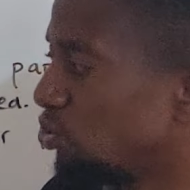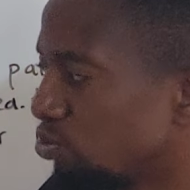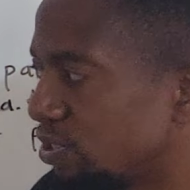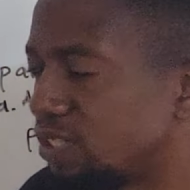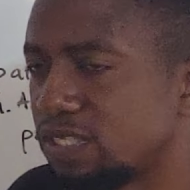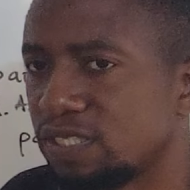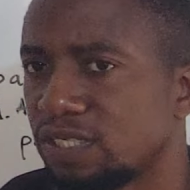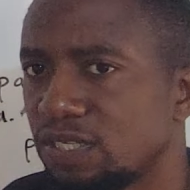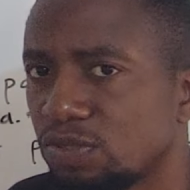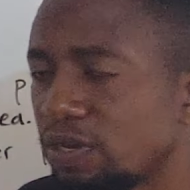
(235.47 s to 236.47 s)
used.
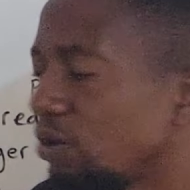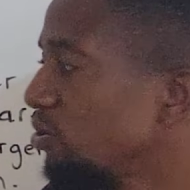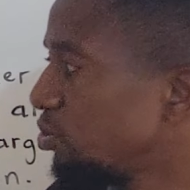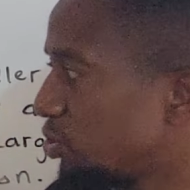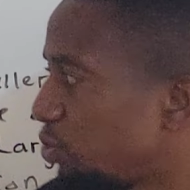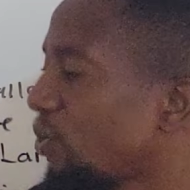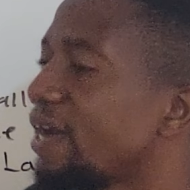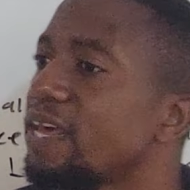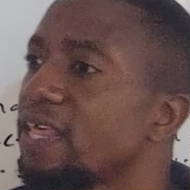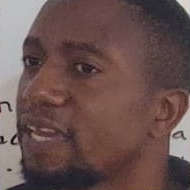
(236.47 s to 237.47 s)
So you're going to
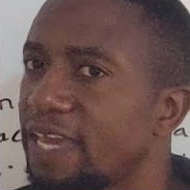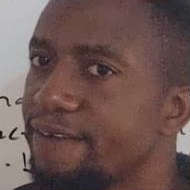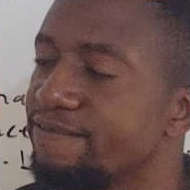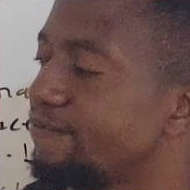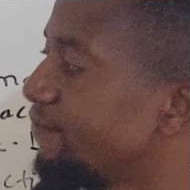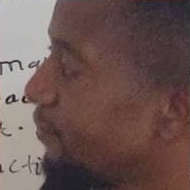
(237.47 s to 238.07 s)
draw another curve.